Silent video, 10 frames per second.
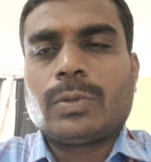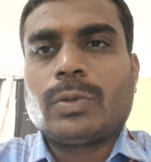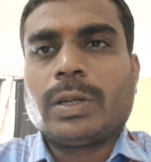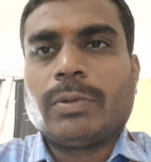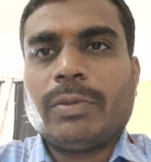
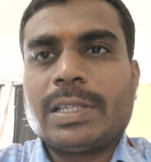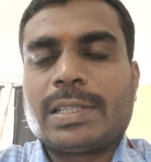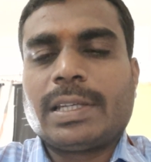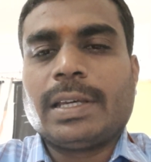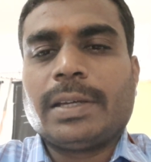Today we will
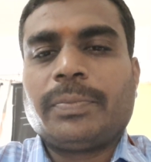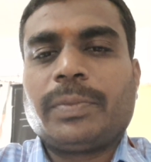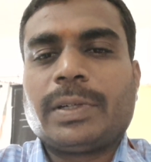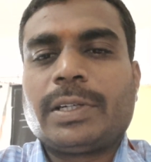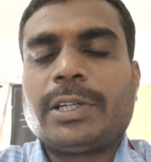see
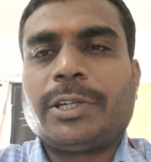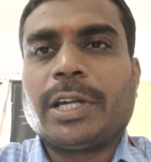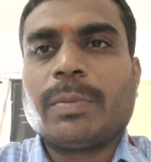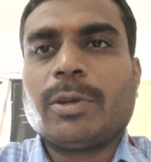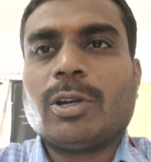
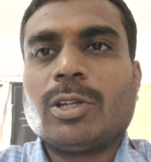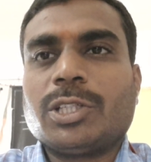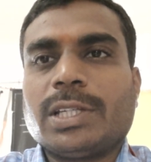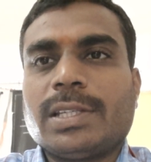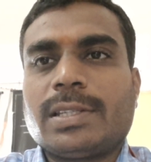
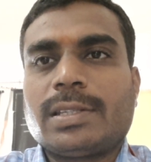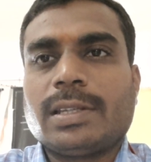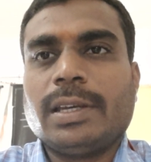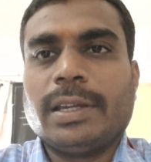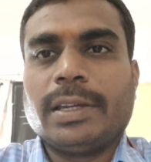
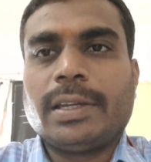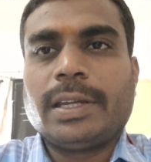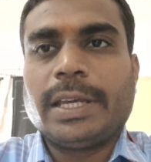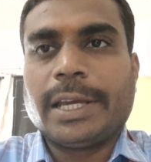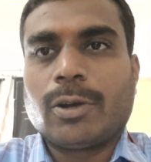terminologies in
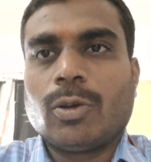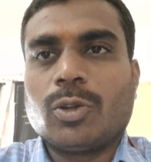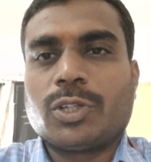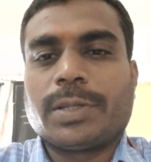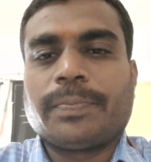
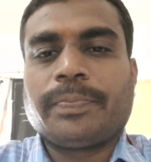ecology.